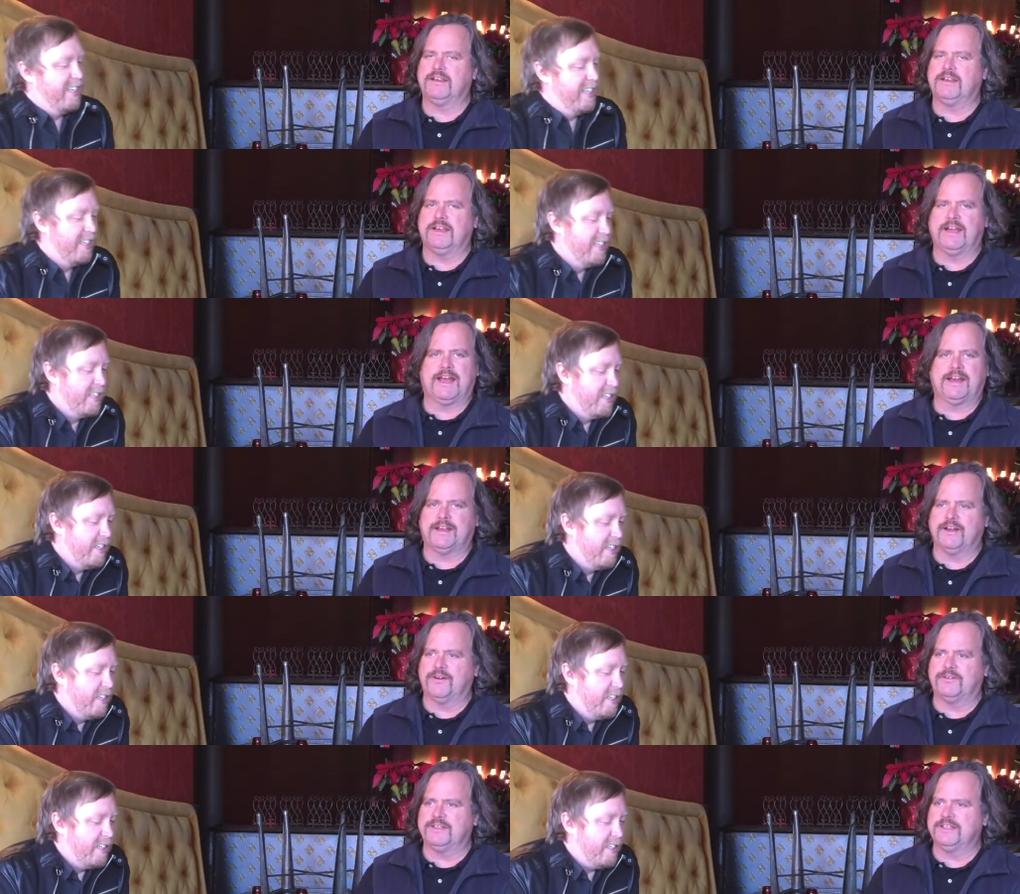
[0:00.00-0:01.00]
Speaker 1: you got to
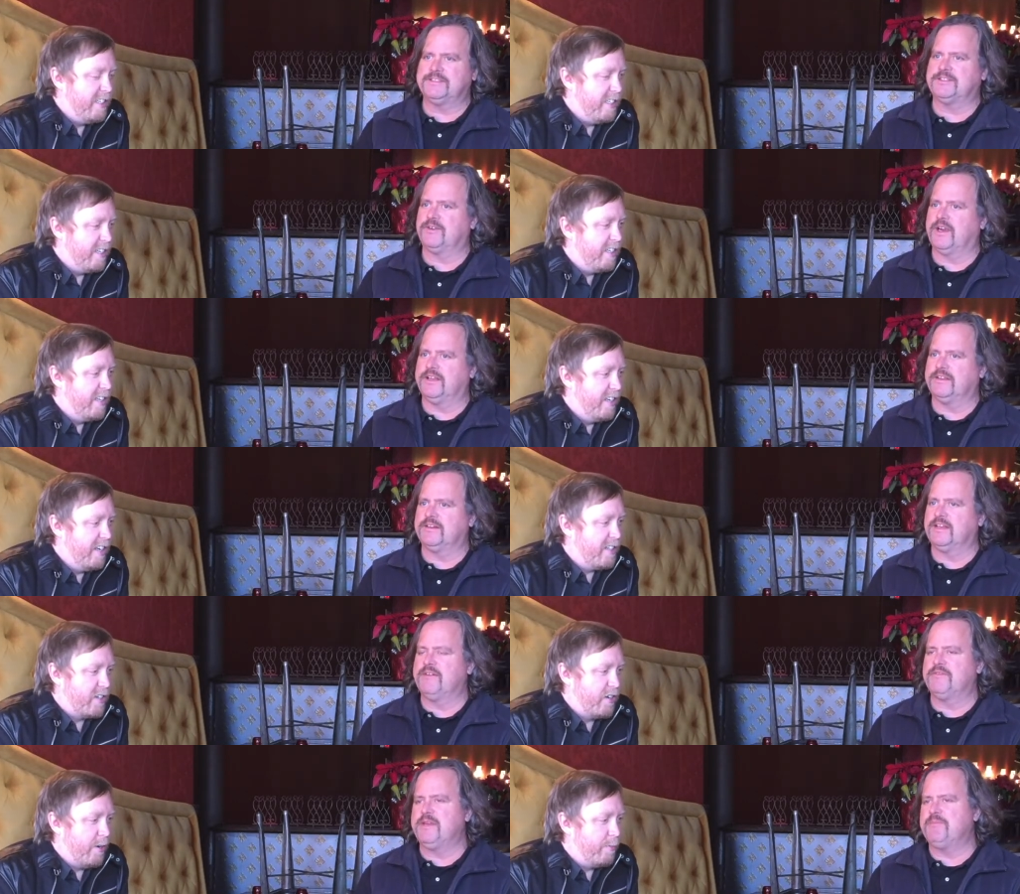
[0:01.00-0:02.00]
go. It's great. They're it's
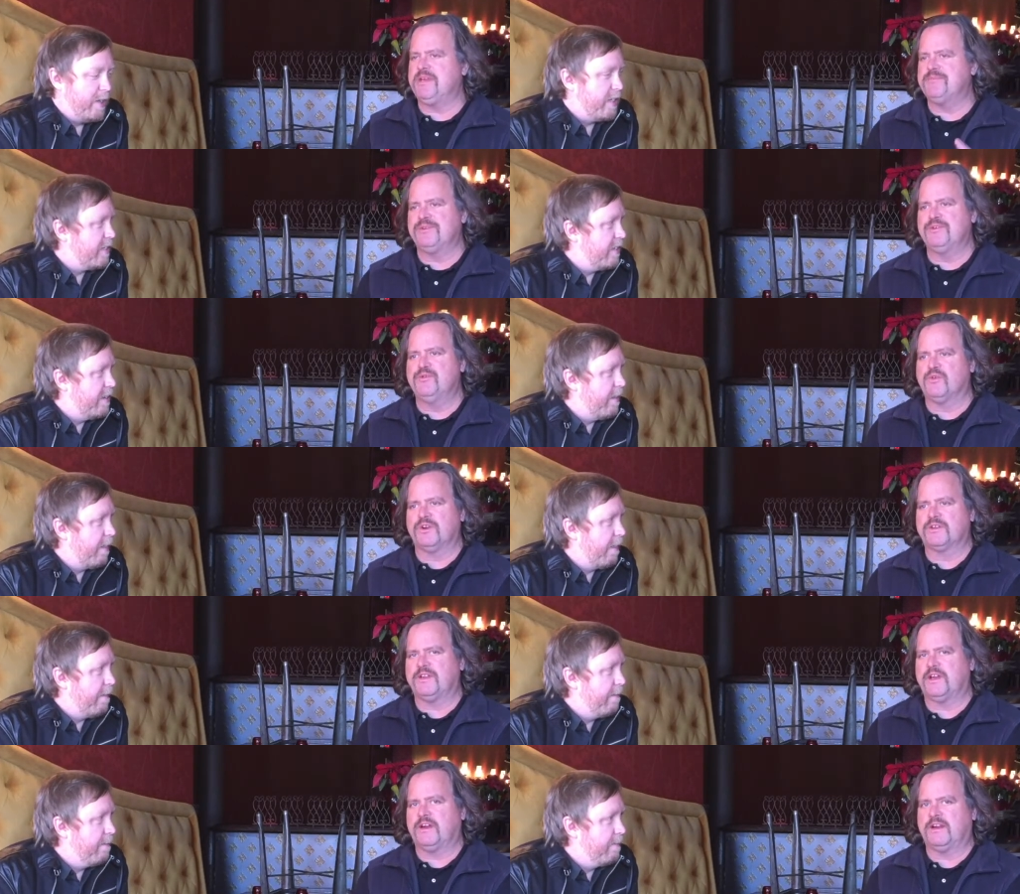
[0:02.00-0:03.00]
lovely people who work
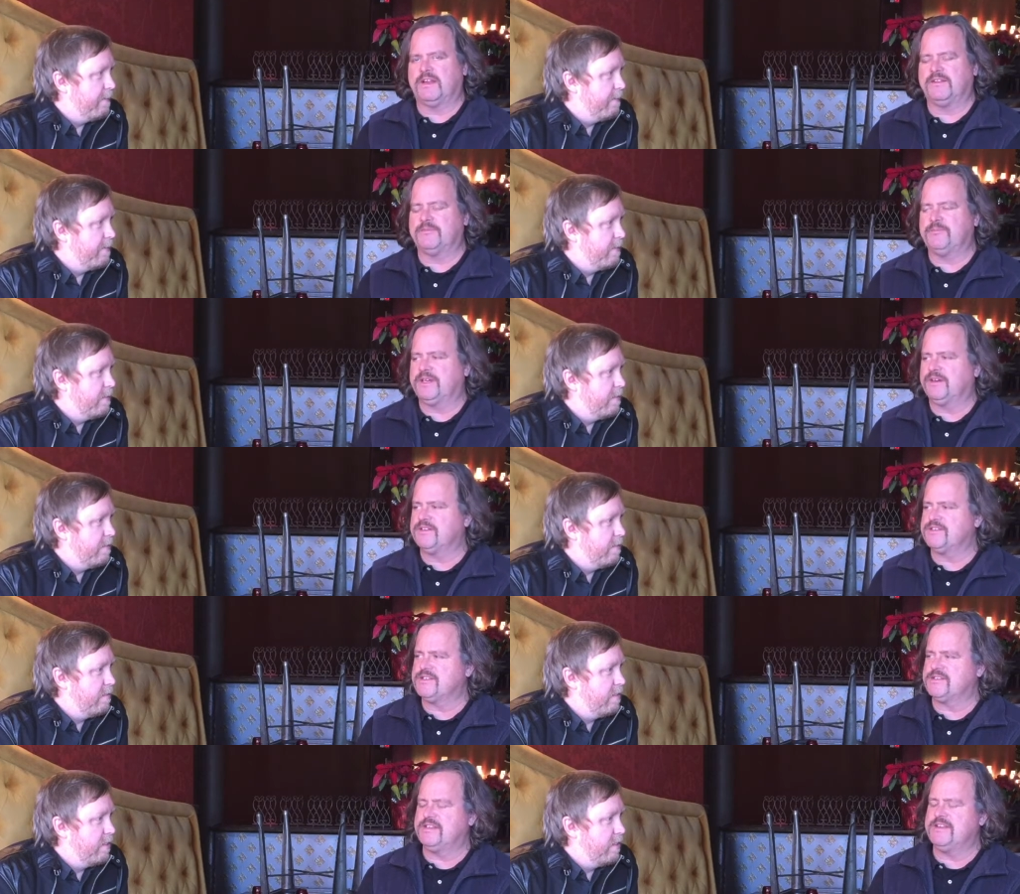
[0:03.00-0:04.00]
there, and the beer is
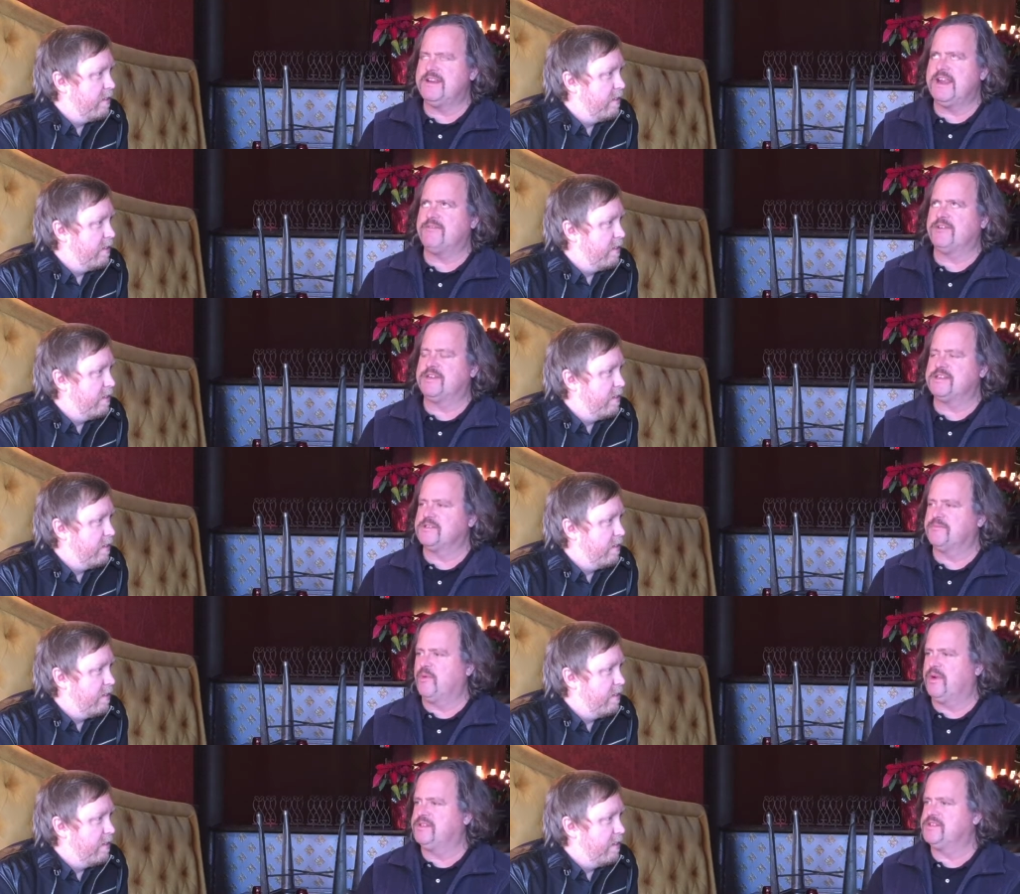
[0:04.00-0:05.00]
just never
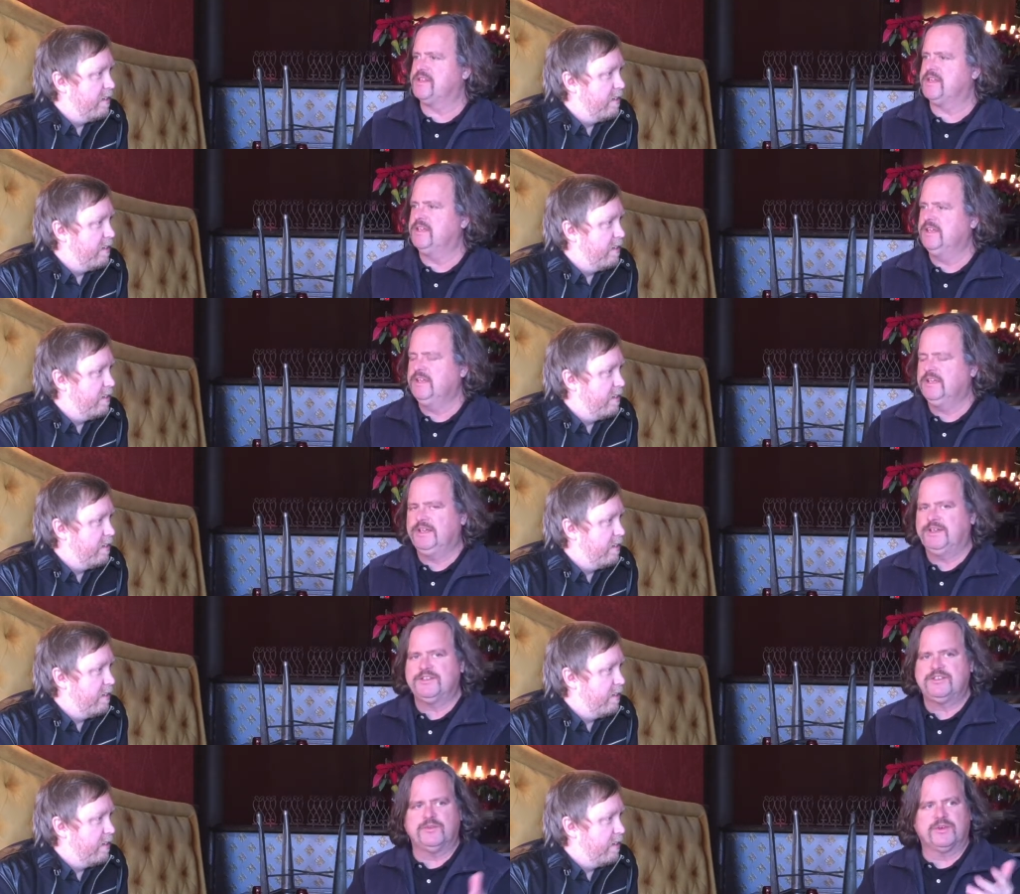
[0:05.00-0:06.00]
disappoints. The
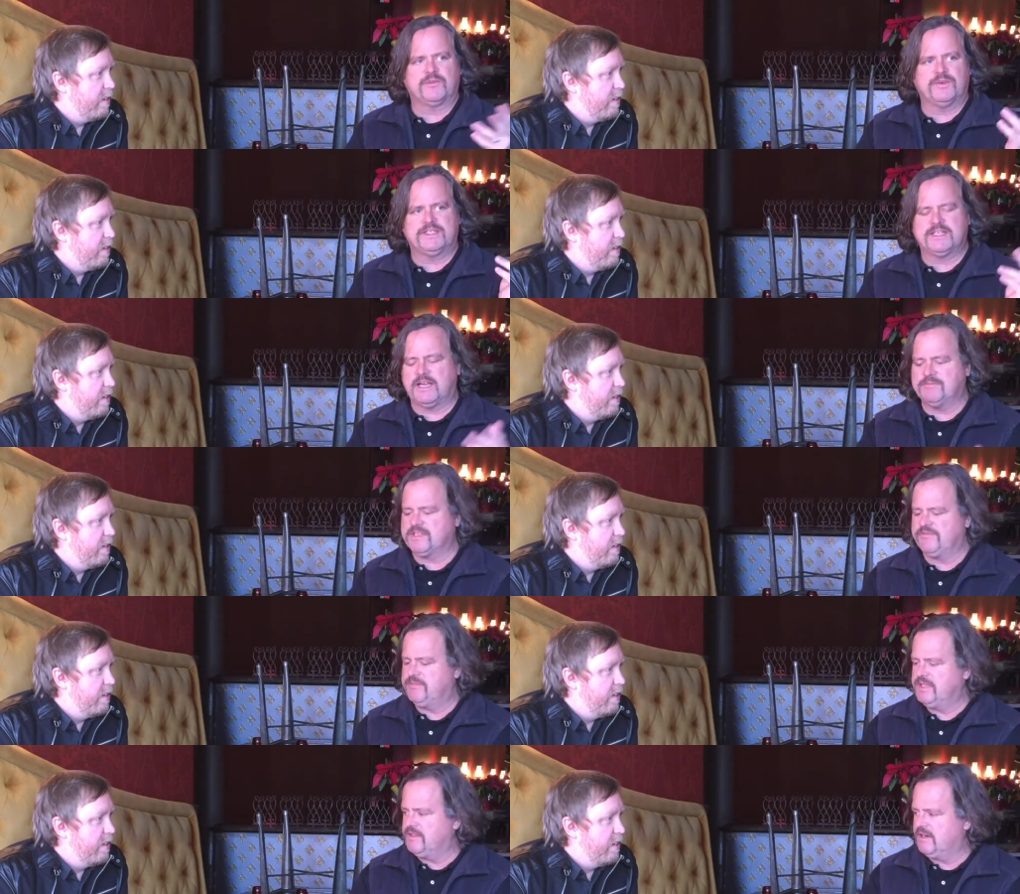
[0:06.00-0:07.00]
two or three times
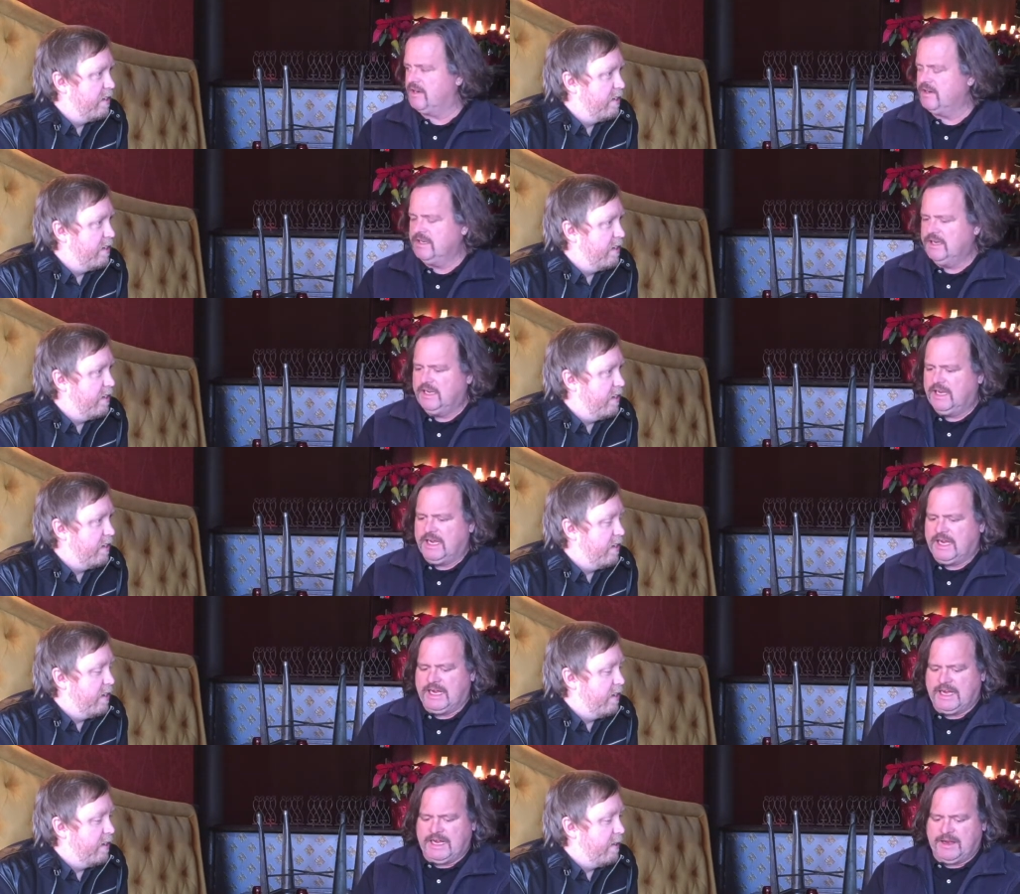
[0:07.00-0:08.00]
I've been there.
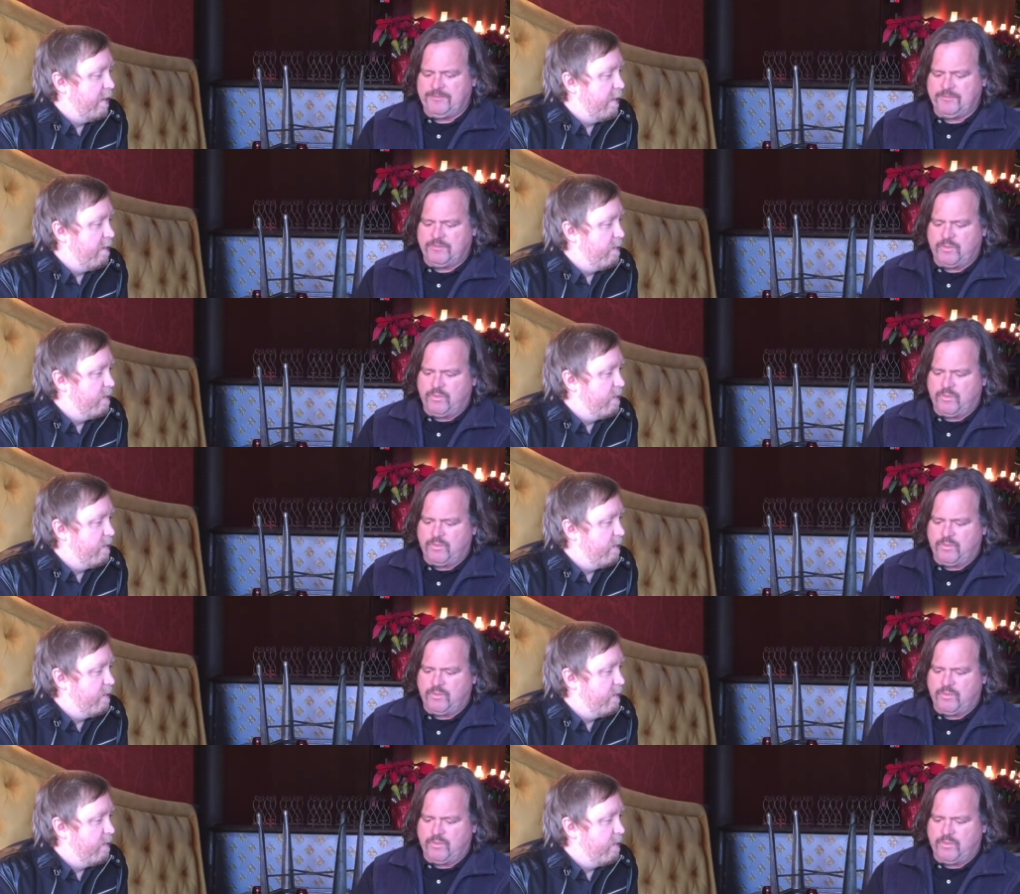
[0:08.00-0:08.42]
Um,